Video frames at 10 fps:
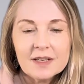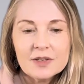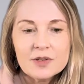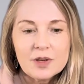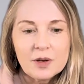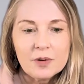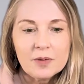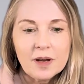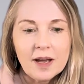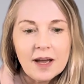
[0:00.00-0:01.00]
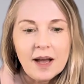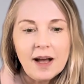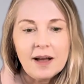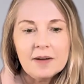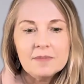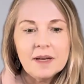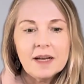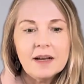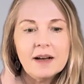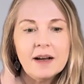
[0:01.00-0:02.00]
So, um,
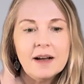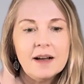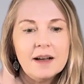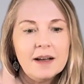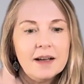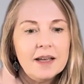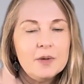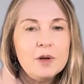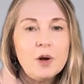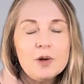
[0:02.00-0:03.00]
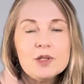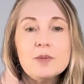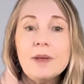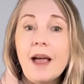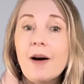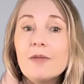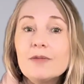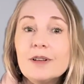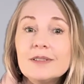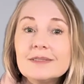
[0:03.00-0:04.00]
it would also be
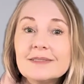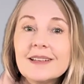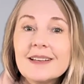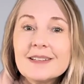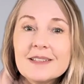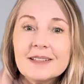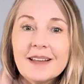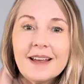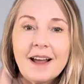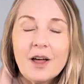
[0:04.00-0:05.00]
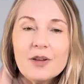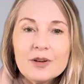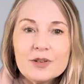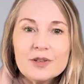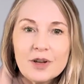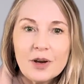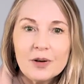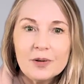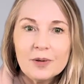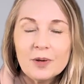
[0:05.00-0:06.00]
helpful to let others
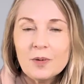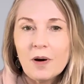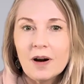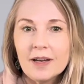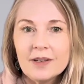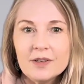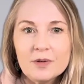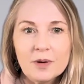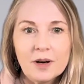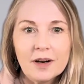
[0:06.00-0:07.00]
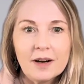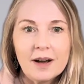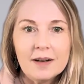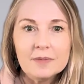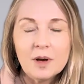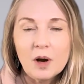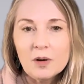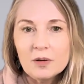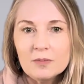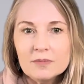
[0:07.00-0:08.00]
know who are in your
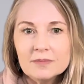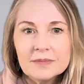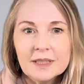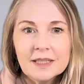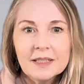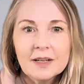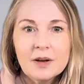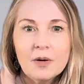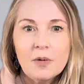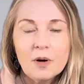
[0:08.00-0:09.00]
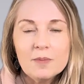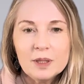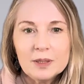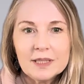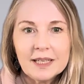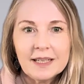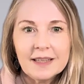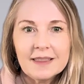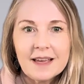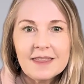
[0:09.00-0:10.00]
home or
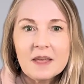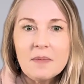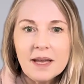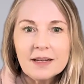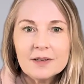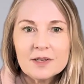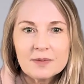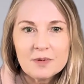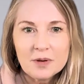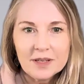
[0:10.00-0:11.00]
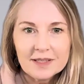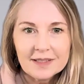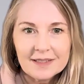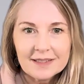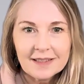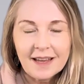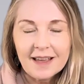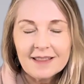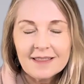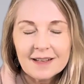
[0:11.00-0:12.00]
building that they might hear some noises,
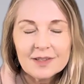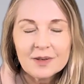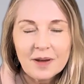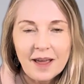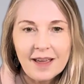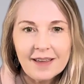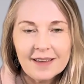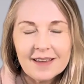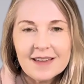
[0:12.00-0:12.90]
and that's okay.